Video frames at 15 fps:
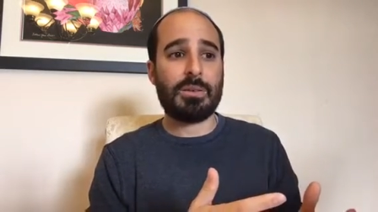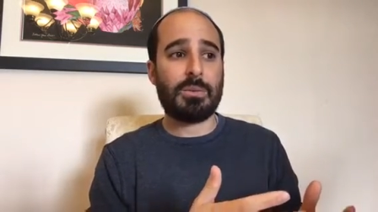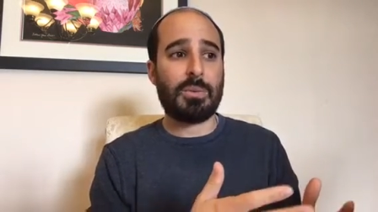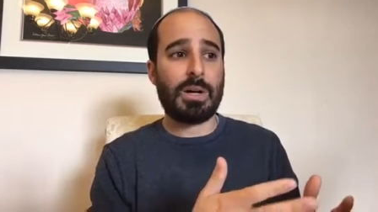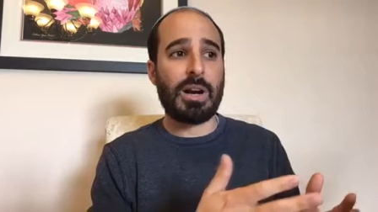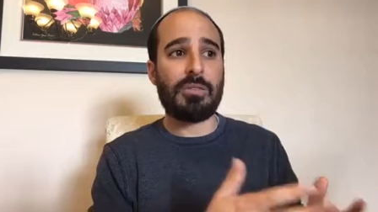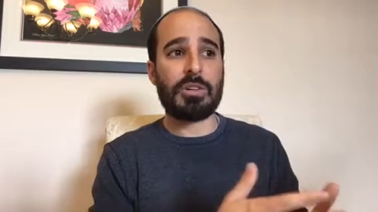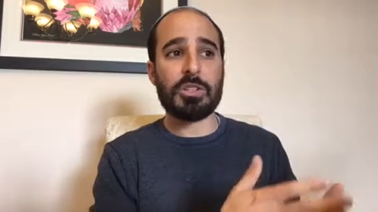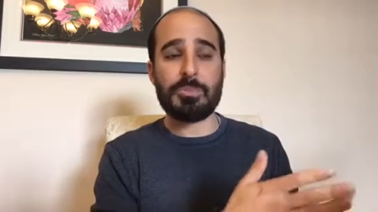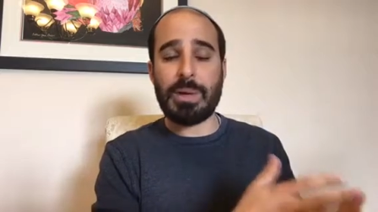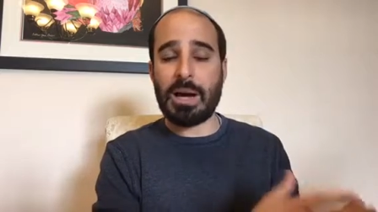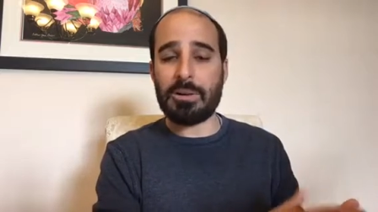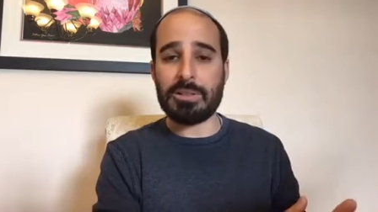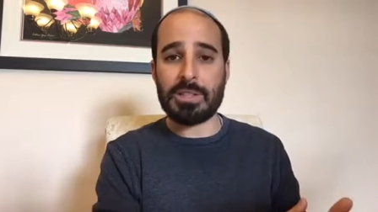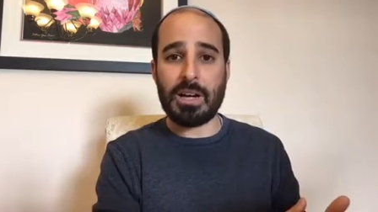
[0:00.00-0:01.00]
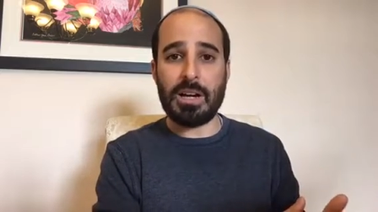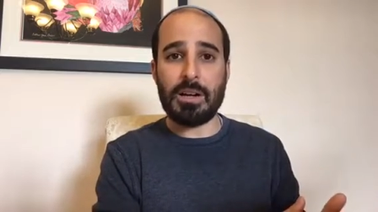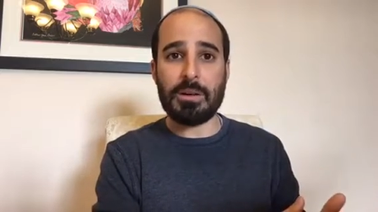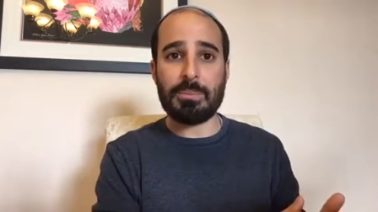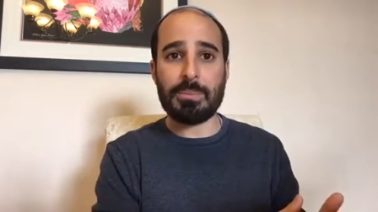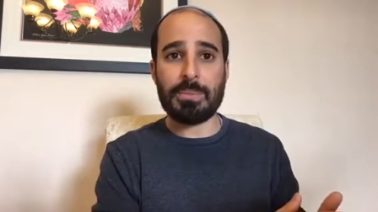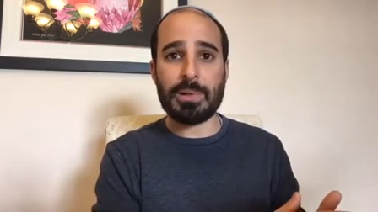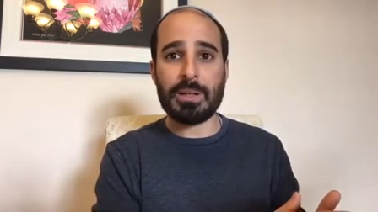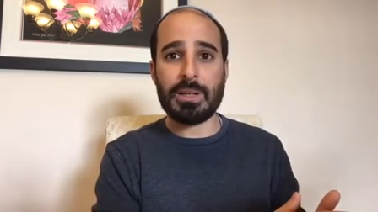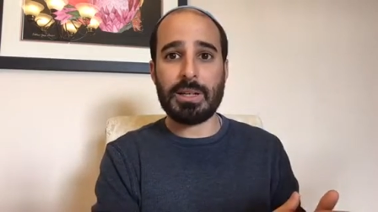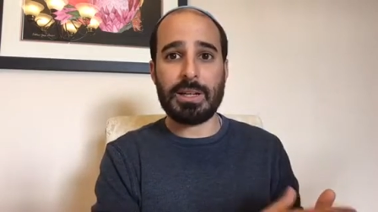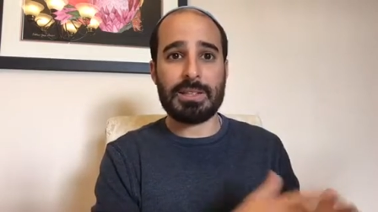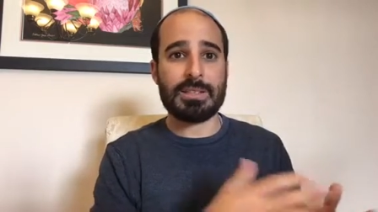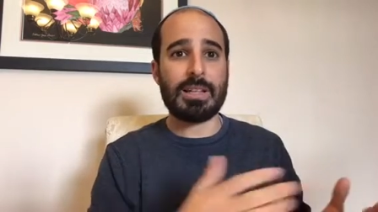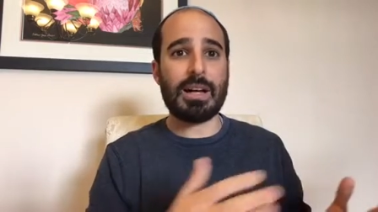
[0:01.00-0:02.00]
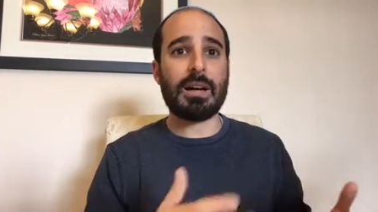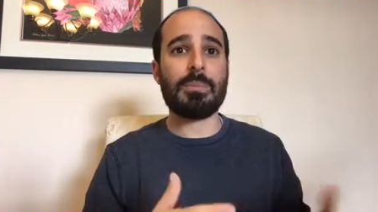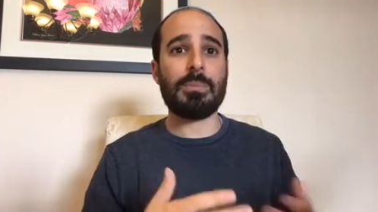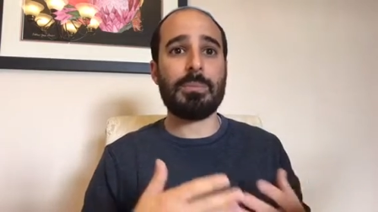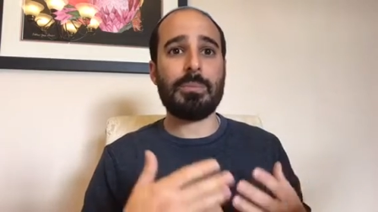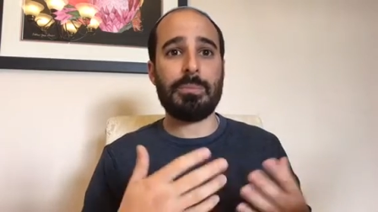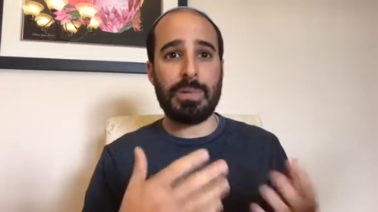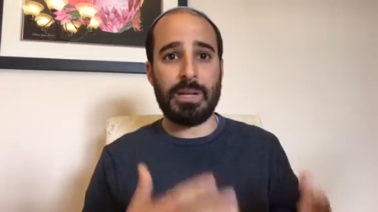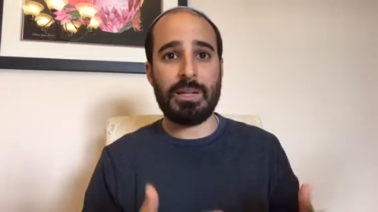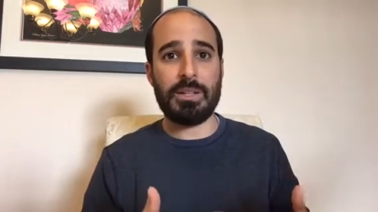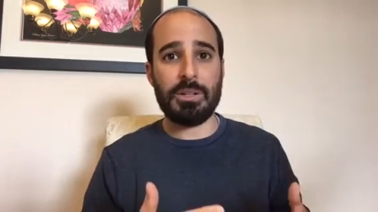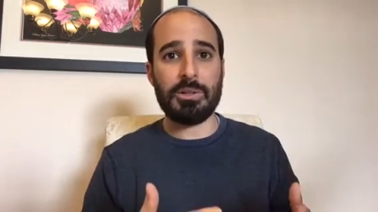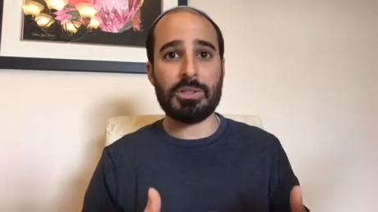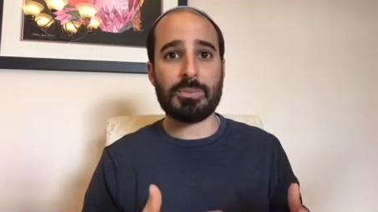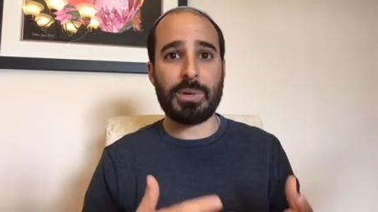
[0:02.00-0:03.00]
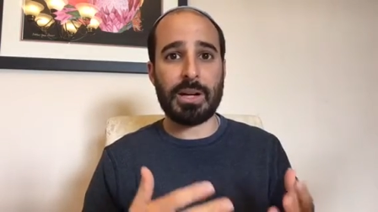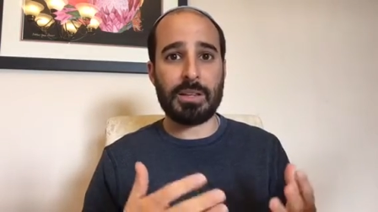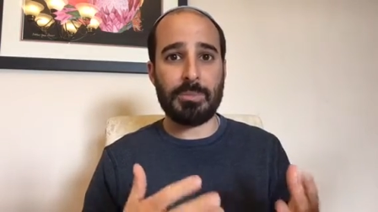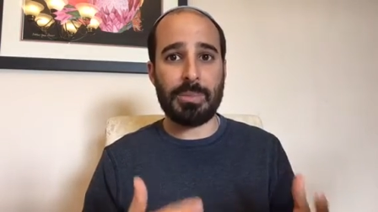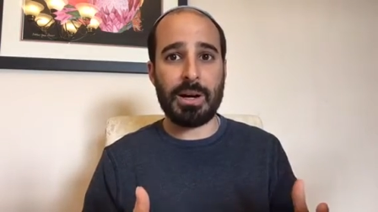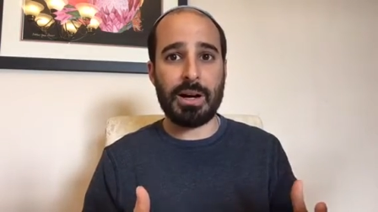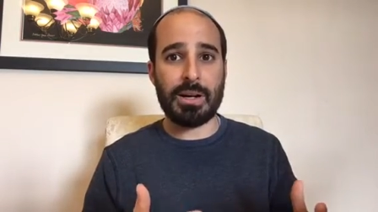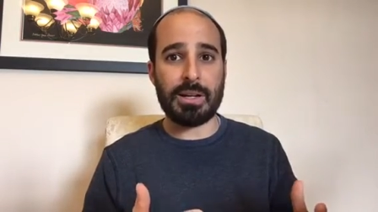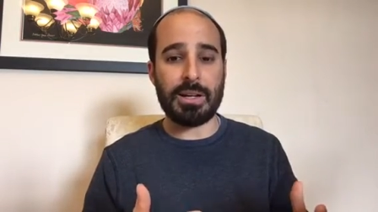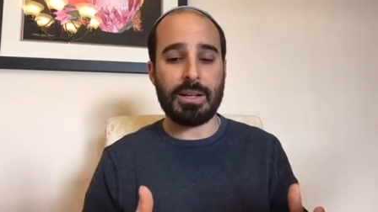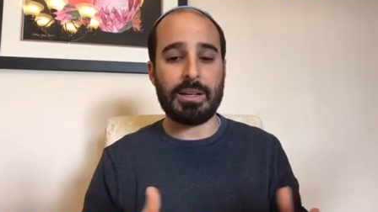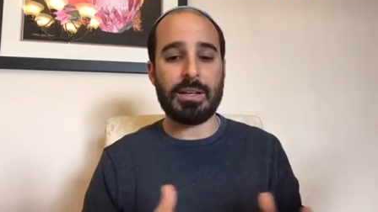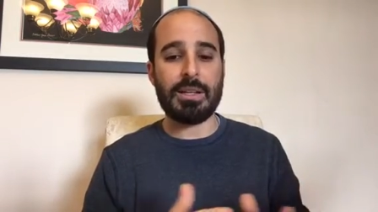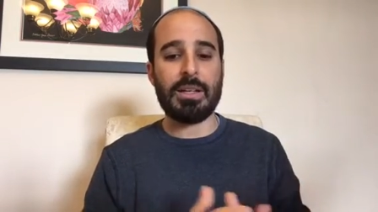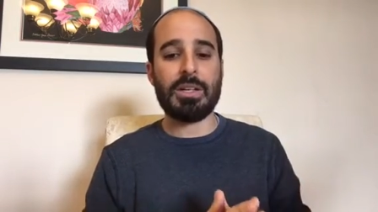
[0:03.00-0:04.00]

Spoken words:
whatever's bound up is not being used by the body.